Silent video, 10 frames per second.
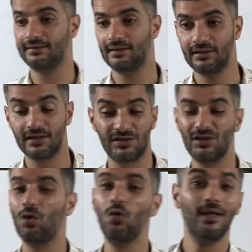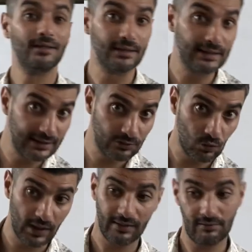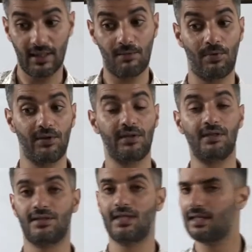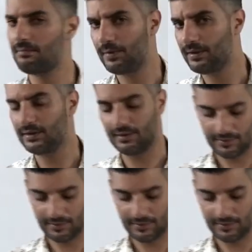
and there's no lean way. Their opinion is their opinion.